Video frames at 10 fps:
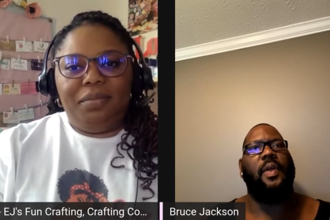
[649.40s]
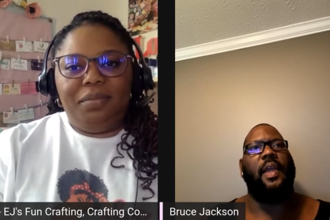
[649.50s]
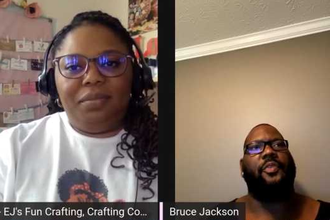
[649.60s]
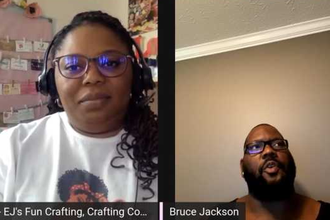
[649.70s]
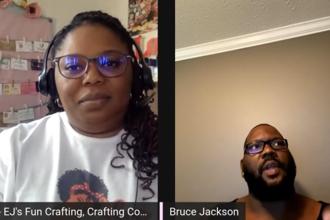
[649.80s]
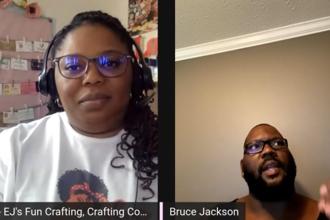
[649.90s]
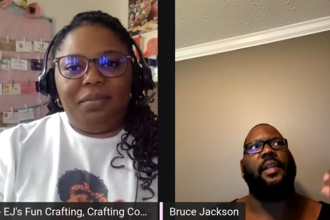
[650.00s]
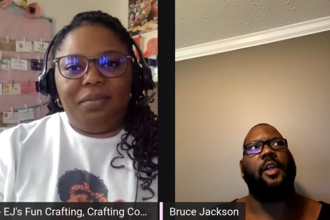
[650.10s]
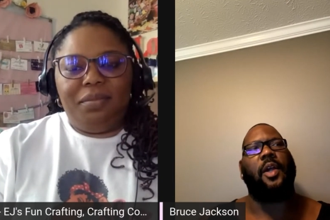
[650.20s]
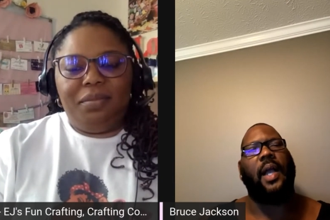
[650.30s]
Speaker 1: if they're
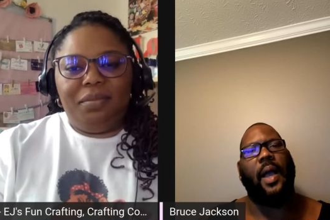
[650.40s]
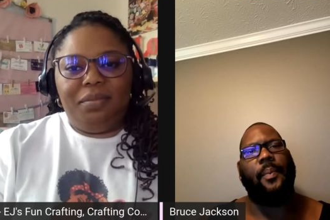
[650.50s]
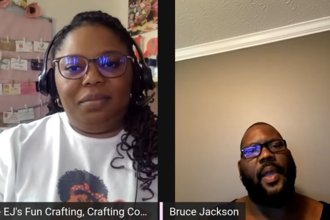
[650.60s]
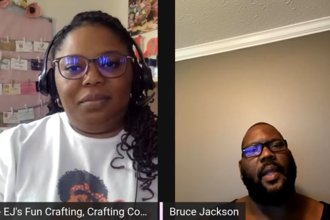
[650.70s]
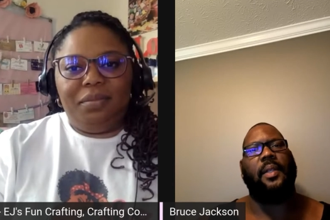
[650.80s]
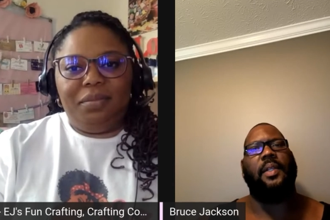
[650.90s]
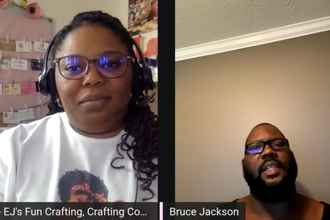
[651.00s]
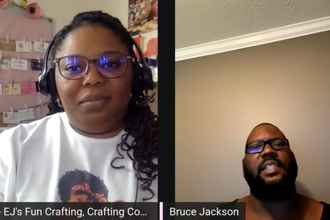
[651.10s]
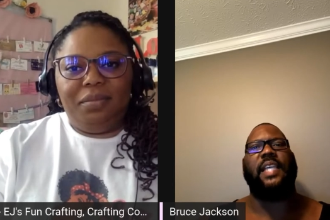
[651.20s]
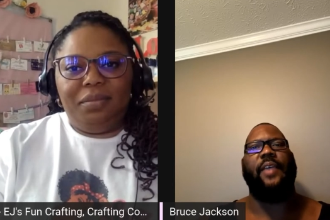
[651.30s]
not in there
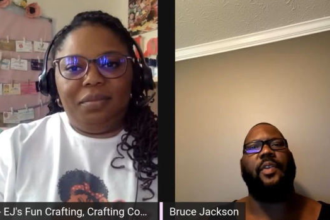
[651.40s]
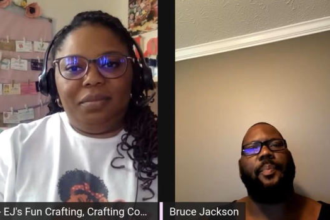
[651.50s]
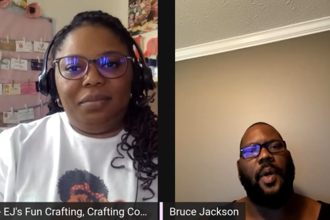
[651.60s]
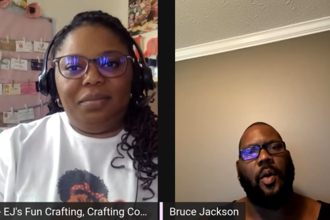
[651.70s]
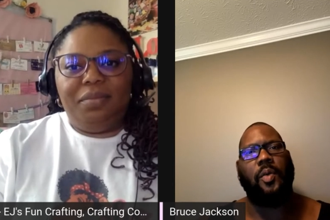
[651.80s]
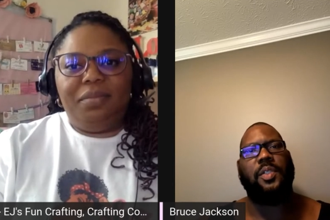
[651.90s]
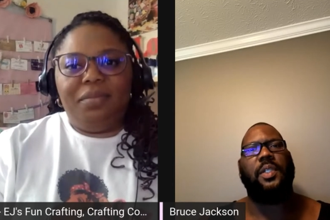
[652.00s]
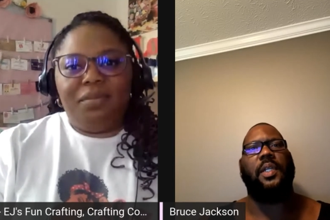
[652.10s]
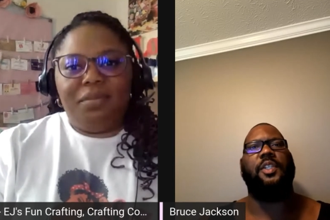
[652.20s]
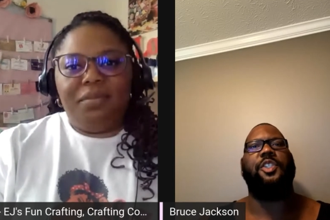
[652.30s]
commenting and saving
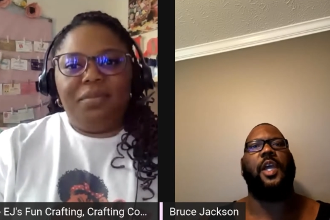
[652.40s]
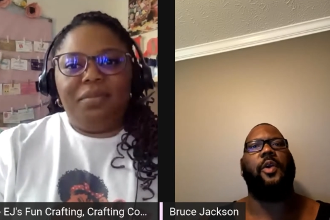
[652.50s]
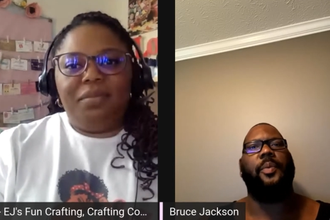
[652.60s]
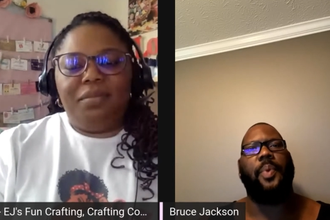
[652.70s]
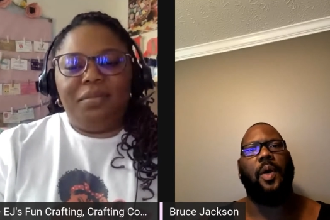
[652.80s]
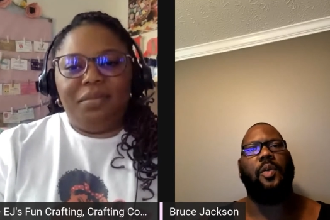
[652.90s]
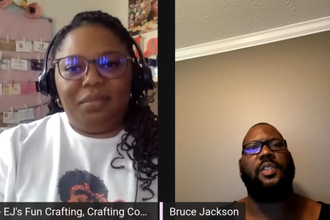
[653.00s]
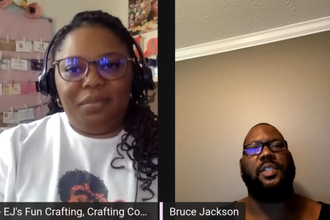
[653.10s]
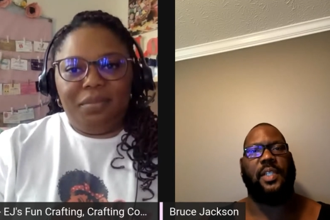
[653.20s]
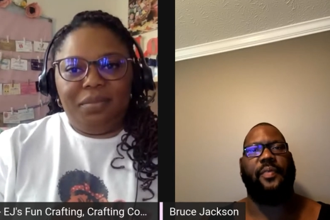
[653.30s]
posts and sharing
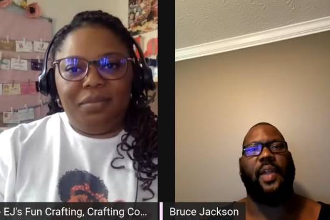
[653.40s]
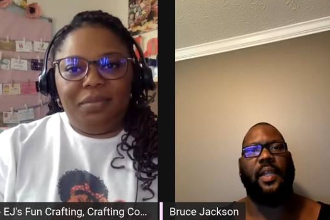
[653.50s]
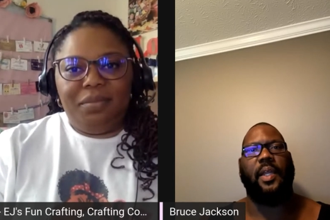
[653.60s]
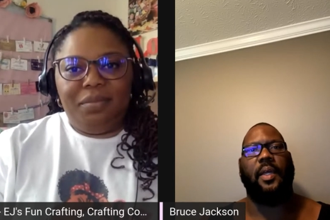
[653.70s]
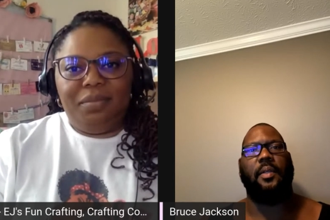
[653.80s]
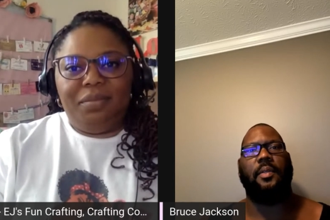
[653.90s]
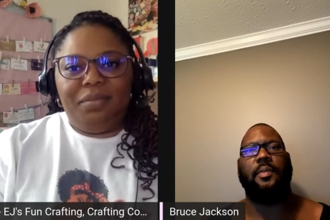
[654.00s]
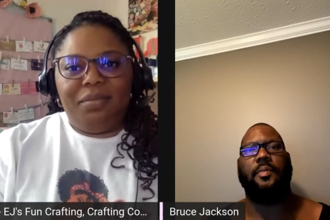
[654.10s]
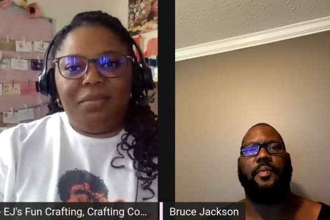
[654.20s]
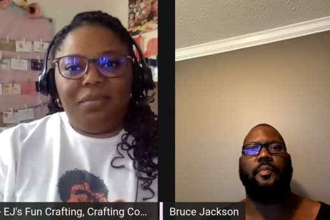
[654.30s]
posts and stuff like that.
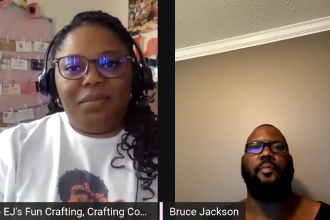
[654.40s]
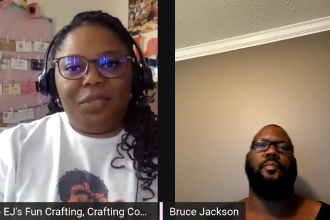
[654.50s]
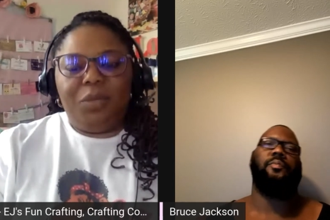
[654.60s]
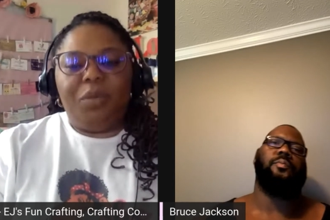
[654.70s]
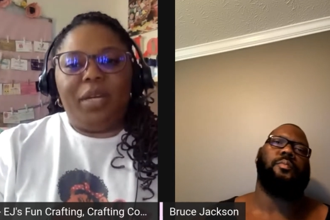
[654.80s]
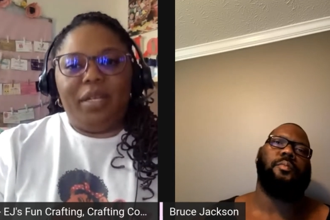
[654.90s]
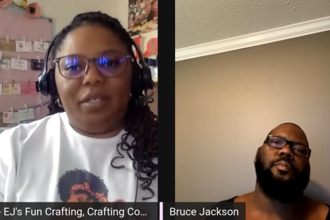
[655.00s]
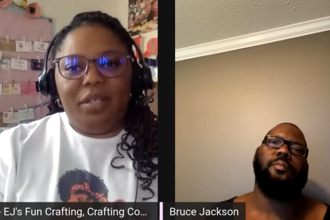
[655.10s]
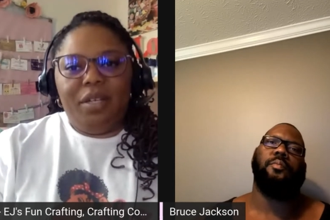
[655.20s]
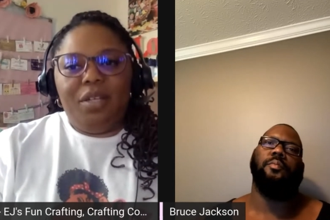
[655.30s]
Speaker 2: Right.
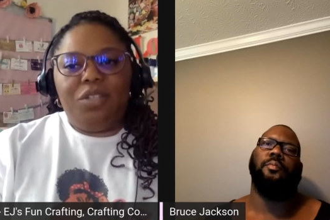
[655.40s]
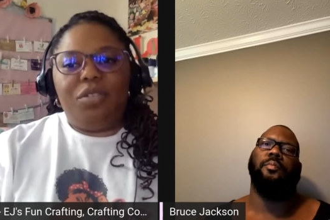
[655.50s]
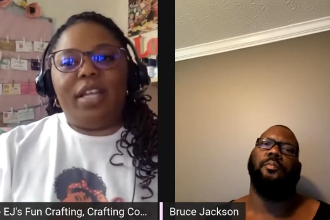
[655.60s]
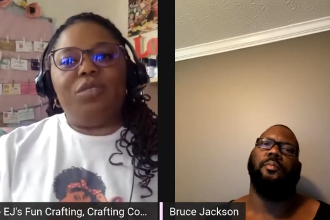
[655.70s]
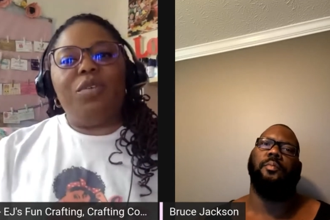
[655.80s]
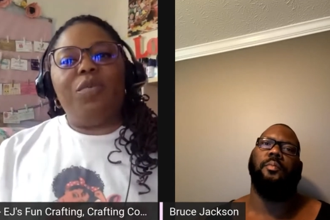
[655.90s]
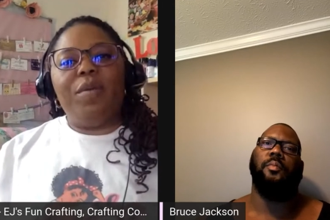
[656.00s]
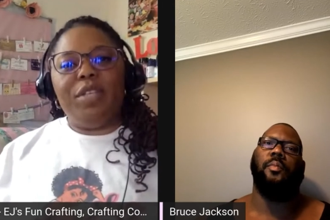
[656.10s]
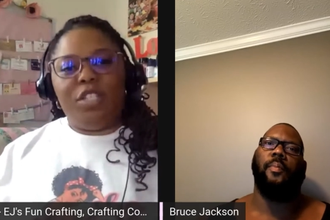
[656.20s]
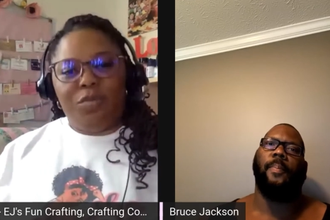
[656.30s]
So that's one way
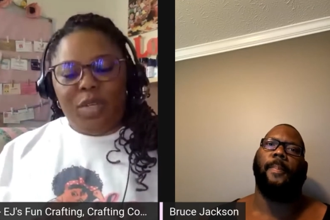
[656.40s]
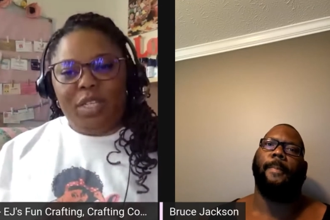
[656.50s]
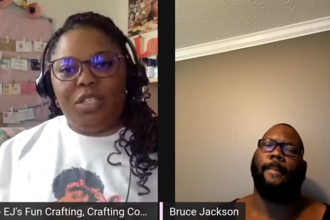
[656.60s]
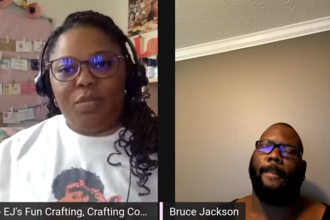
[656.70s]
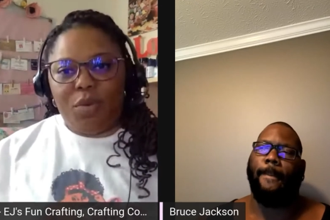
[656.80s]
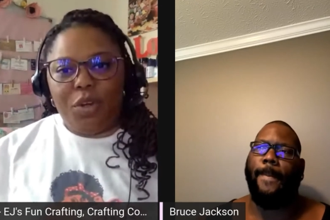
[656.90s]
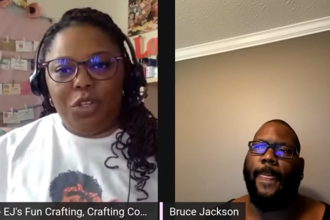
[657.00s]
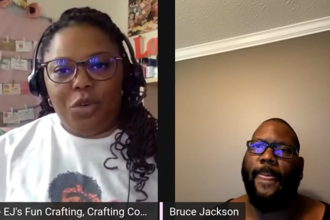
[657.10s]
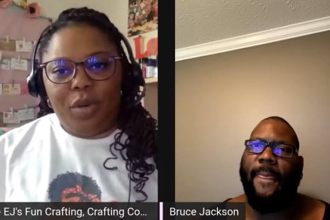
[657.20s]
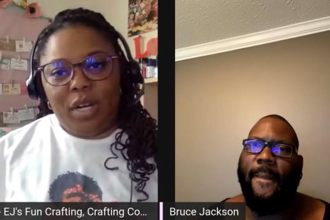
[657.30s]
we, we can support
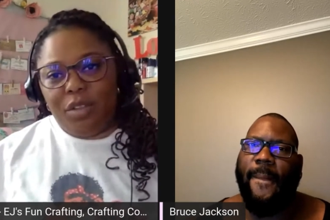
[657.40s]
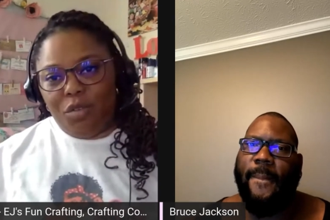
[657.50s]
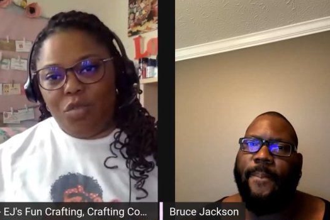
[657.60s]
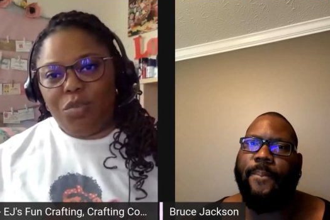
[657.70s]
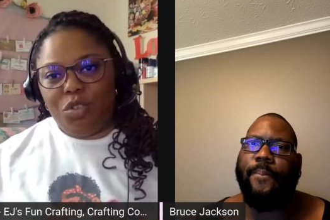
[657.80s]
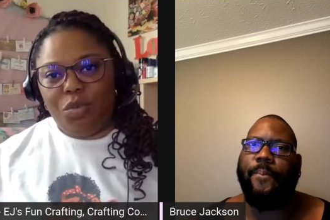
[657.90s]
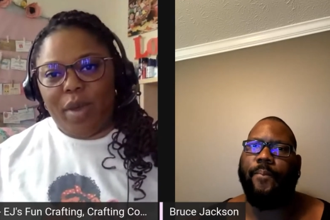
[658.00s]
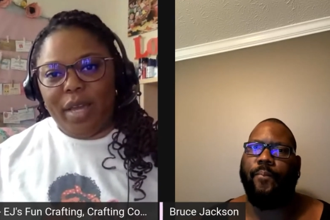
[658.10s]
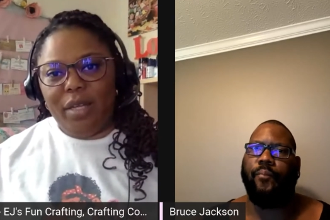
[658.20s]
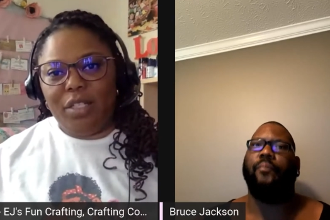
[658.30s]
you and other groups too,
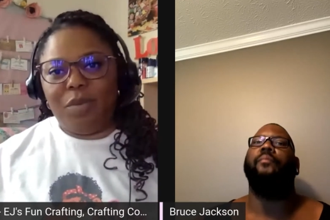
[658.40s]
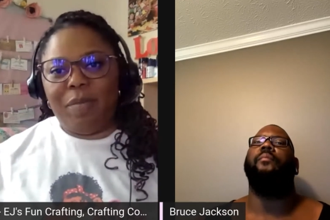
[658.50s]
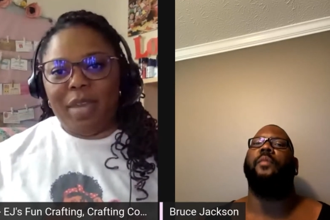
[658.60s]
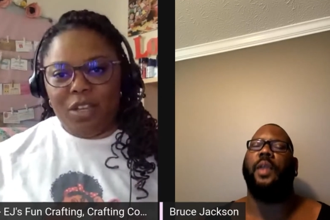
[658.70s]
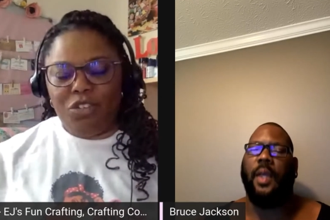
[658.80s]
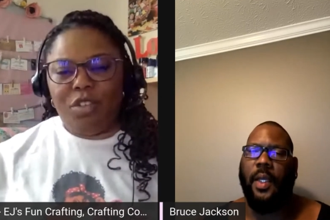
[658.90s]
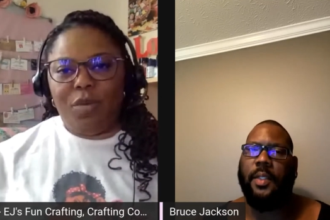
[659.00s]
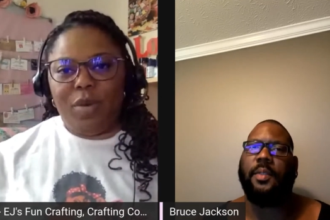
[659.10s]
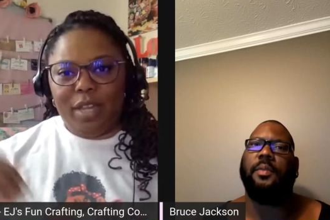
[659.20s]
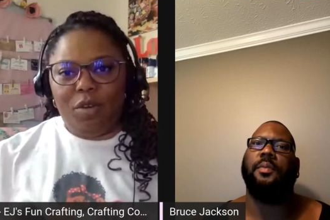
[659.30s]
right? Is by making sure yeah. that
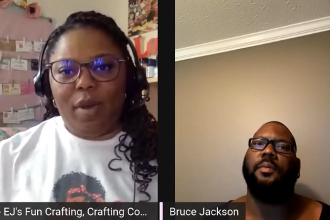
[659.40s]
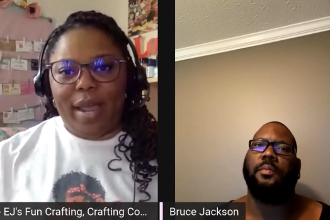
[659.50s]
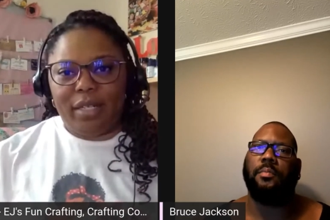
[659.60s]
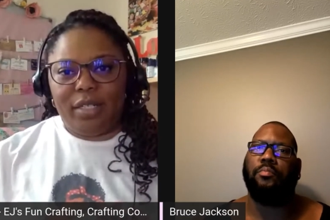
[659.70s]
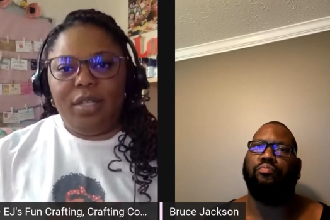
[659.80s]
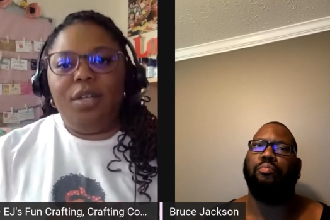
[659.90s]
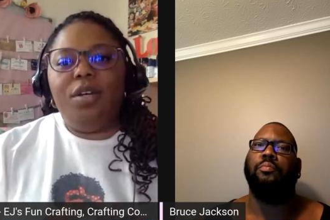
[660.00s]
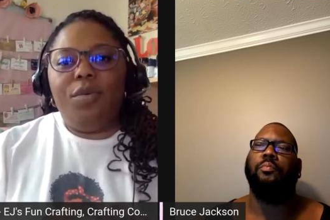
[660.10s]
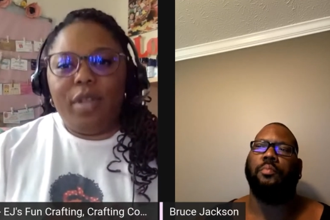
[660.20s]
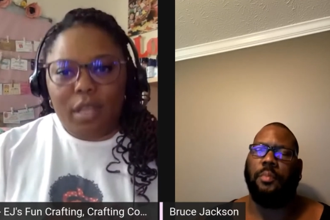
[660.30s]
we interact with the